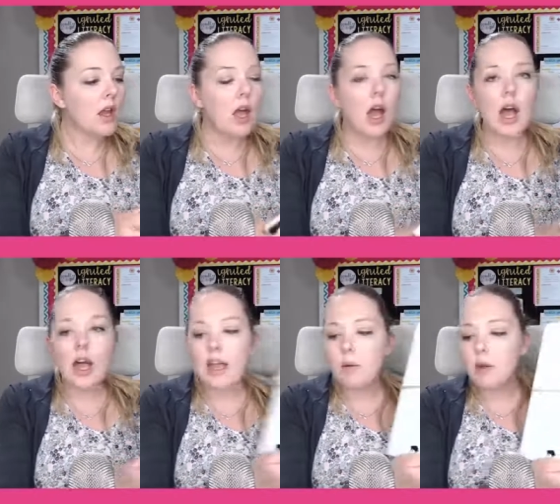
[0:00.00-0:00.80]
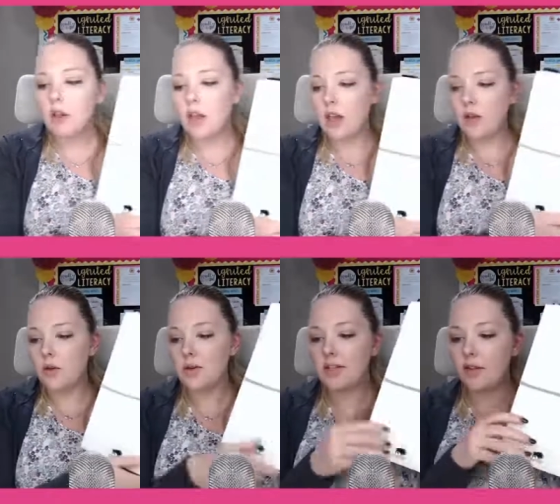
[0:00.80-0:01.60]
I will
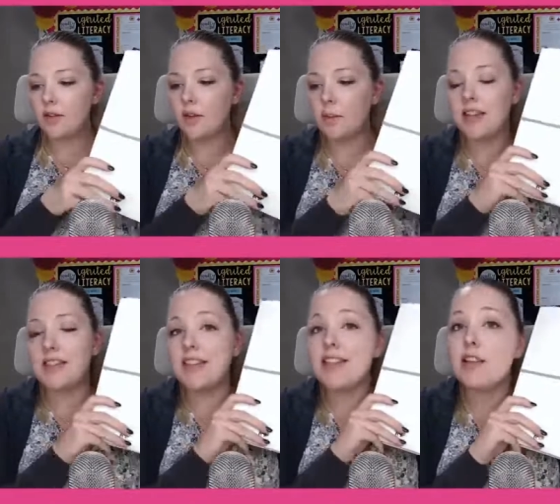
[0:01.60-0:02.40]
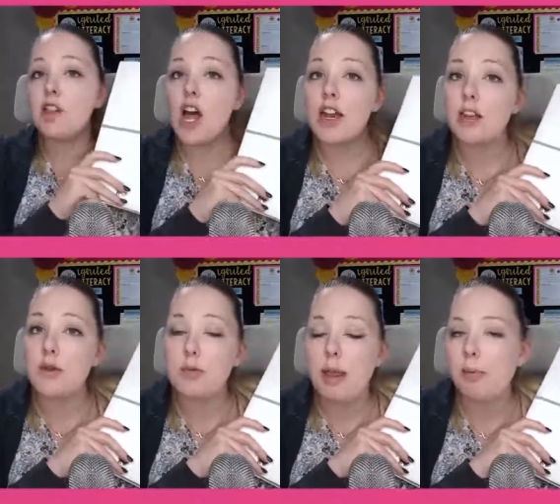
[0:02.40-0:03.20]
use because this is a lot of
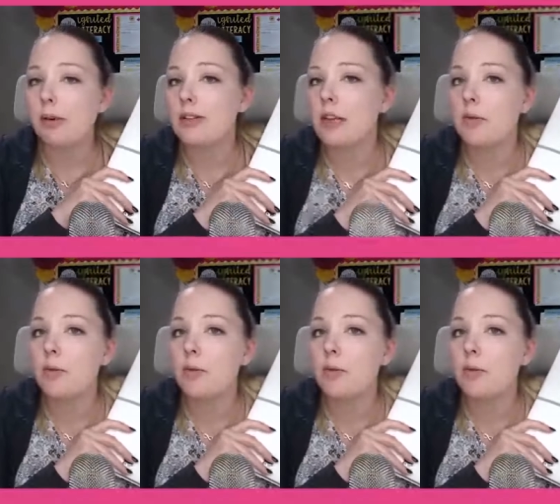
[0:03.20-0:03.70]
loose papers and I